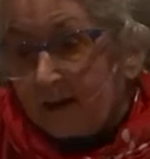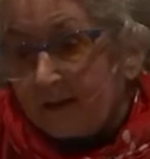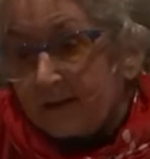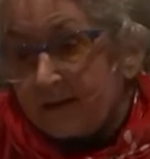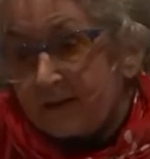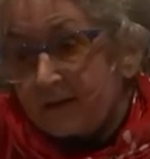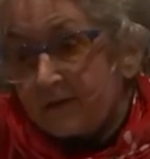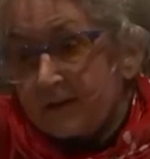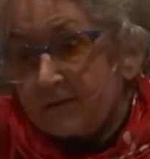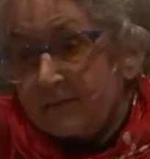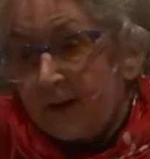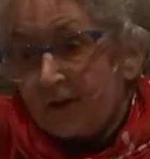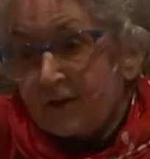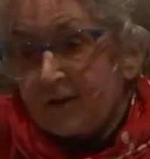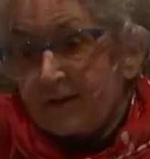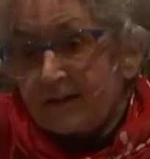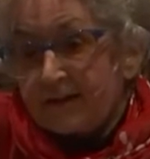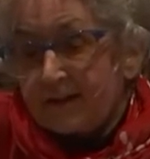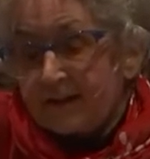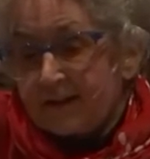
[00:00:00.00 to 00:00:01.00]
So as
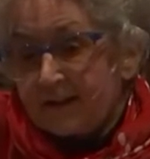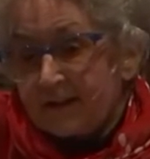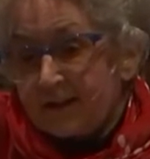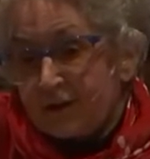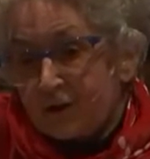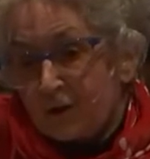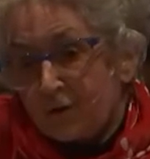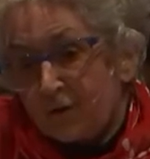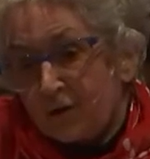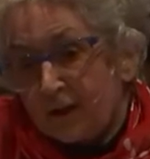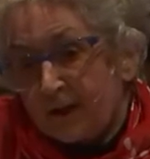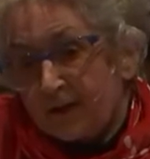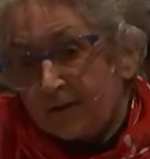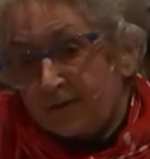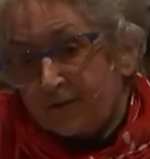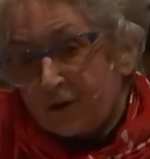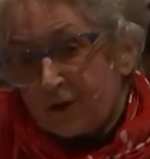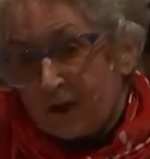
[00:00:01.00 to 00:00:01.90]
much as it's a story of